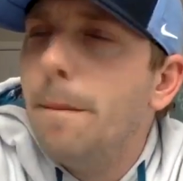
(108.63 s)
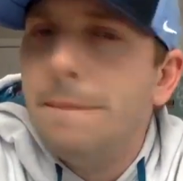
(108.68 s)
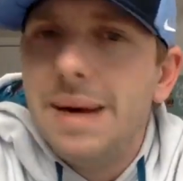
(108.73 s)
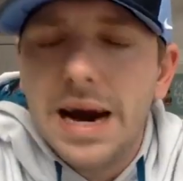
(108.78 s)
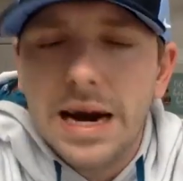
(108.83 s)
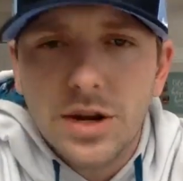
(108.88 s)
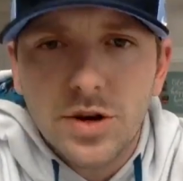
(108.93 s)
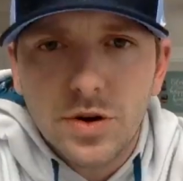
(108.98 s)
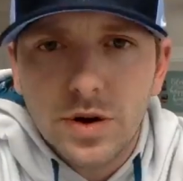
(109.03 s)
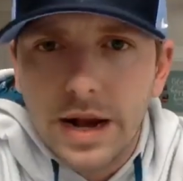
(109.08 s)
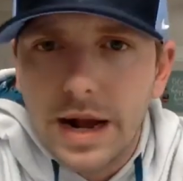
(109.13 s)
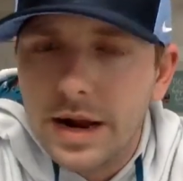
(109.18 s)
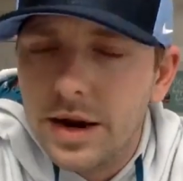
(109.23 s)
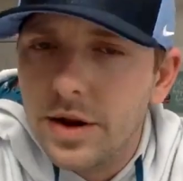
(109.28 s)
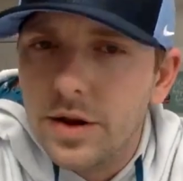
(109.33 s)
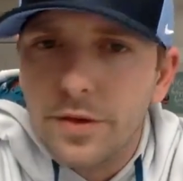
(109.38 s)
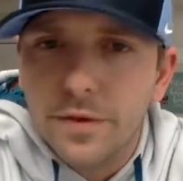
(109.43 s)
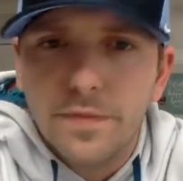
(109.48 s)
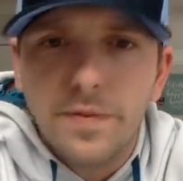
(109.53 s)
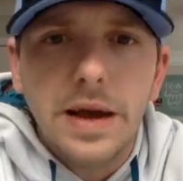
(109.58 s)
Patrick had
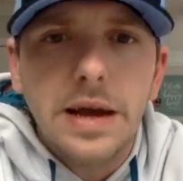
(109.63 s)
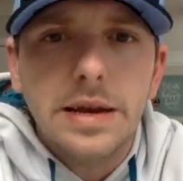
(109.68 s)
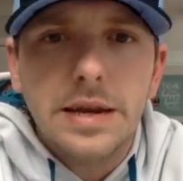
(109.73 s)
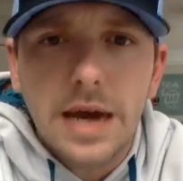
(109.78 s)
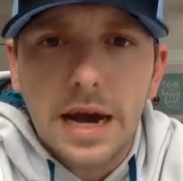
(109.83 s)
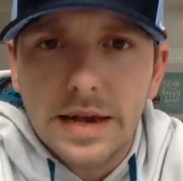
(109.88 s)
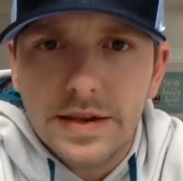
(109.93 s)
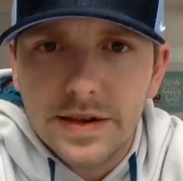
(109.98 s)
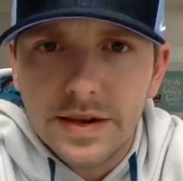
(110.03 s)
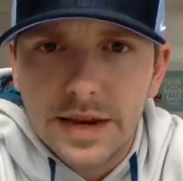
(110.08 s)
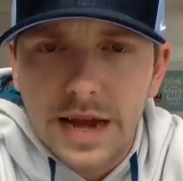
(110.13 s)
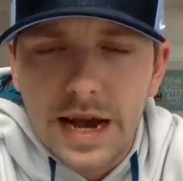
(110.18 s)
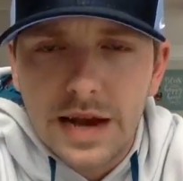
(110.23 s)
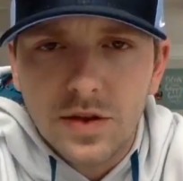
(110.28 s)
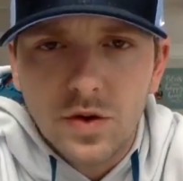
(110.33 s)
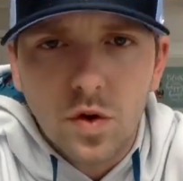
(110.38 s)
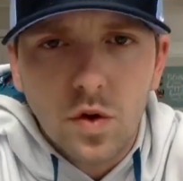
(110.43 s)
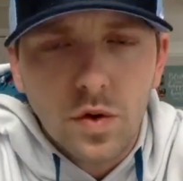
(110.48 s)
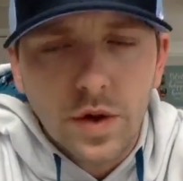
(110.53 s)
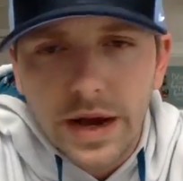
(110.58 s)
another fantastic
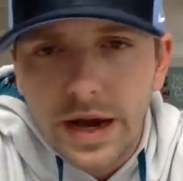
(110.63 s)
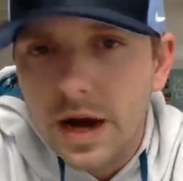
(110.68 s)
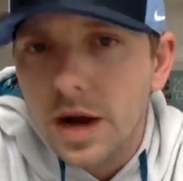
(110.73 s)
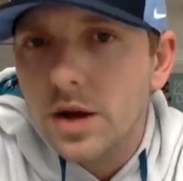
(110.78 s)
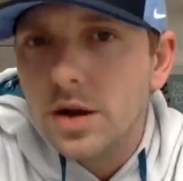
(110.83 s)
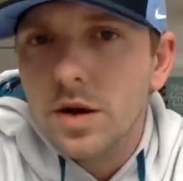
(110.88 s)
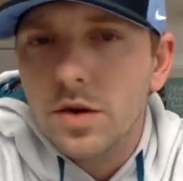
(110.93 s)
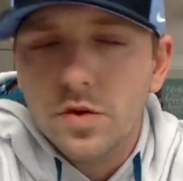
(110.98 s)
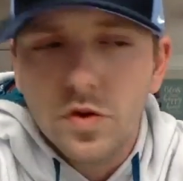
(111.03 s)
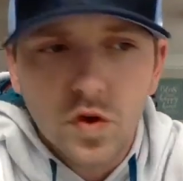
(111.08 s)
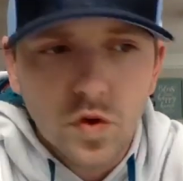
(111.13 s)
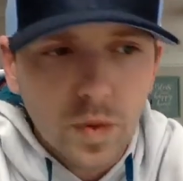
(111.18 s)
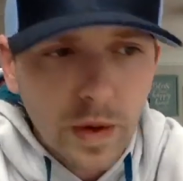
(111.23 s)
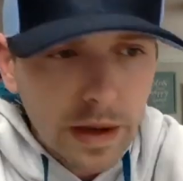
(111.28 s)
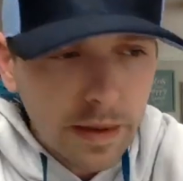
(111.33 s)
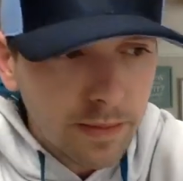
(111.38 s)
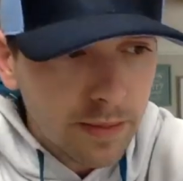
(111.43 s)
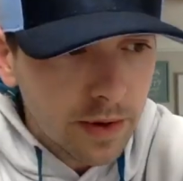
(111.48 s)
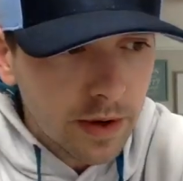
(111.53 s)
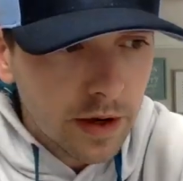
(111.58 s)
NASCAR day, another
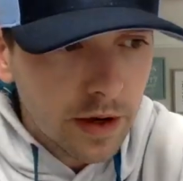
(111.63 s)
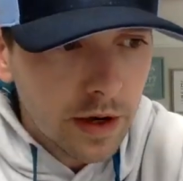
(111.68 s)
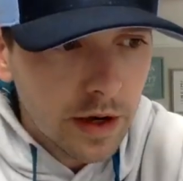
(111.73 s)
sweep.